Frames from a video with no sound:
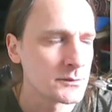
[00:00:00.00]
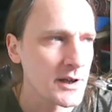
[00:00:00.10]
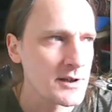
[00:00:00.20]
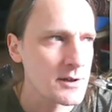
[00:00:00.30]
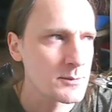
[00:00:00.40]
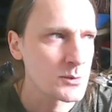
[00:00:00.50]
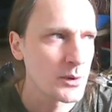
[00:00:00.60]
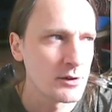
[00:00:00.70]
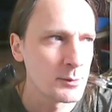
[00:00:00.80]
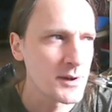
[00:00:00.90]
Daytimes
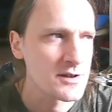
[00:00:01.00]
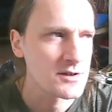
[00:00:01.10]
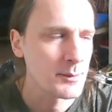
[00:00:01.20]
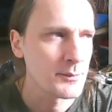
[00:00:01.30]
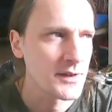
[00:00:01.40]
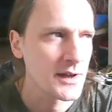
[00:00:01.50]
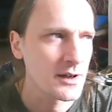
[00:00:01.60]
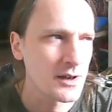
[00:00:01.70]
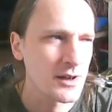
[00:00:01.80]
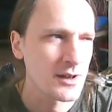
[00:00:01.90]
were a bit something.
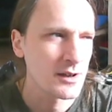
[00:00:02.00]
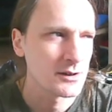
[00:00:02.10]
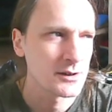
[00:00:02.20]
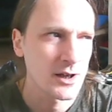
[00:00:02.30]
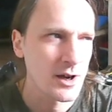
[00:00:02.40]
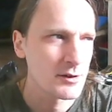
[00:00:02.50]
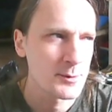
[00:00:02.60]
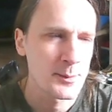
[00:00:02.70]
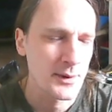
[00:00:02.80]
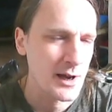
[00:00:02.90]
I can't
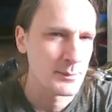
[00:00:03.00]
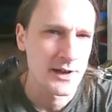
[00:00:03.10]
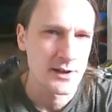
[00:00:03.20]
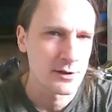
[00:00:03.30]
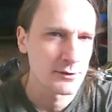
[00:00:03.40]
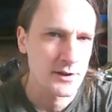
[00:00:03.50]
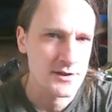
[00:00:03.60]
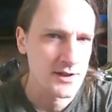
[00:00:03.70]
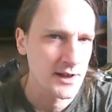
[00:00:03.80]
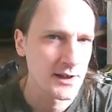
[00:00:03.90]
remember how many of us
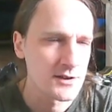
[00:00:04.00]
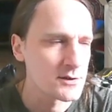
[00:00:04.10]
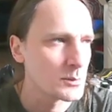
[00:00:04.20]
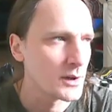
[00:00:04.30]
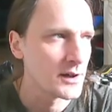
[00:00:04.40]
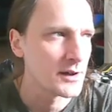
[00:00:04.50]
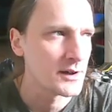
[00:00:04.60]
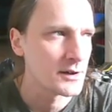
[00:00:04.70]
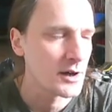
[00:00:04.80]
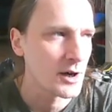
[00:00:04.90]
kids were
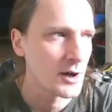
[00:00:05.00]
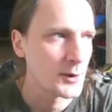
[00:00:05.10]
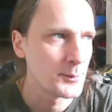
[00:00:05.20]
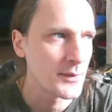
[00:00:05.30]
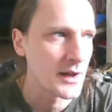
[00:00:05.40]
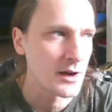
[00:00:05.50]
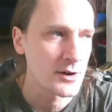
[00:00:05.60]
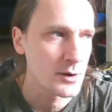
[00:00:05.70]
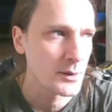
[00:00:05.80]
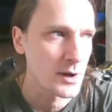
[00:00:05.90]
at home then. I
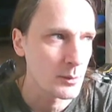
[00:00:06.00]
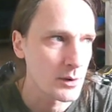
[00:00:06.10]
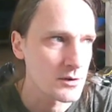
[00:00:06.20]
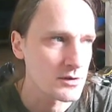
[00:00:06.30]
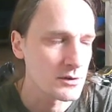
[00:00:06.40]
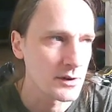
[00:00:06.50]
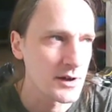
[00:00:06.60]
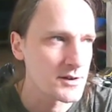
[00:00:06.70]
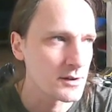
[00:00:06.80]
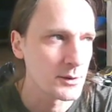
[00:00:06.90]
know I was, and
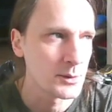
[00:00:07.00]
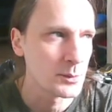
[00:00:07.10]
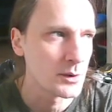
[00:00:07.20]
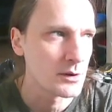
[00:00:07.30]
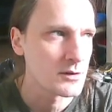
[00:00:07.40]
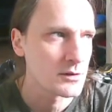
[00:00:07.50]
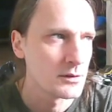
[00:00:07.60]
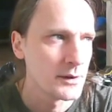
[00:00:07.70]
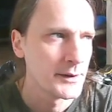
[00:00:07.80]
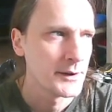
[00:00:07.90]
I don't know who was,
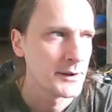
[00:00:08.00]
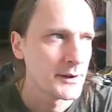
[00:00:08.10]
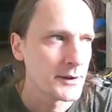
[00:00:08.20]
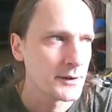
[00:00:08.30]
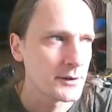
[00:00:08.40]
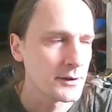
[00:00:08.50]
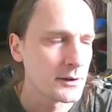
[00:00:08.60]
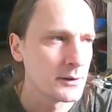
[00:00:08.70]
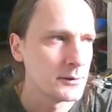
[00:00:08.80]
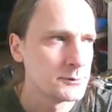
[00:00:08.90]
you
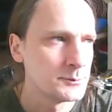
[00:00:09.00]
know.